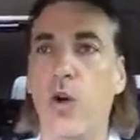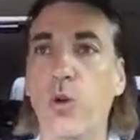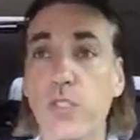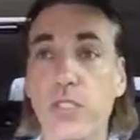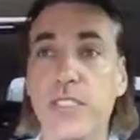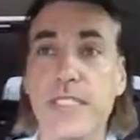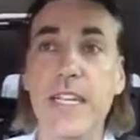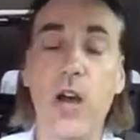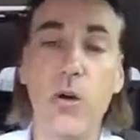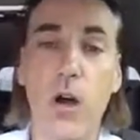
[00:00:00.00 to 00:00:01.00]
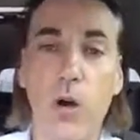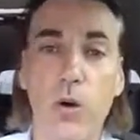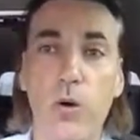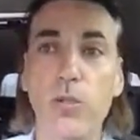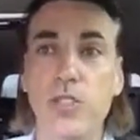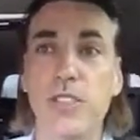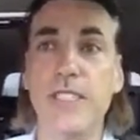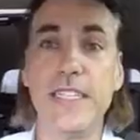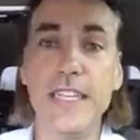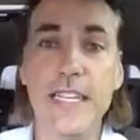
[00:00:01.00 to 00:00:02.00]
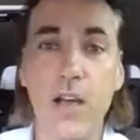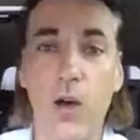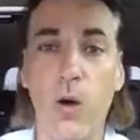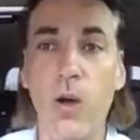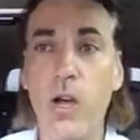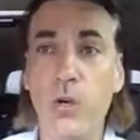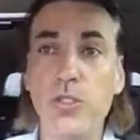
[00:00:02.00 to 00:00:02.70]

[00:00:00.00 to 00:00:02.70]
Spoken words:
Who's your COO? Who's your CEO?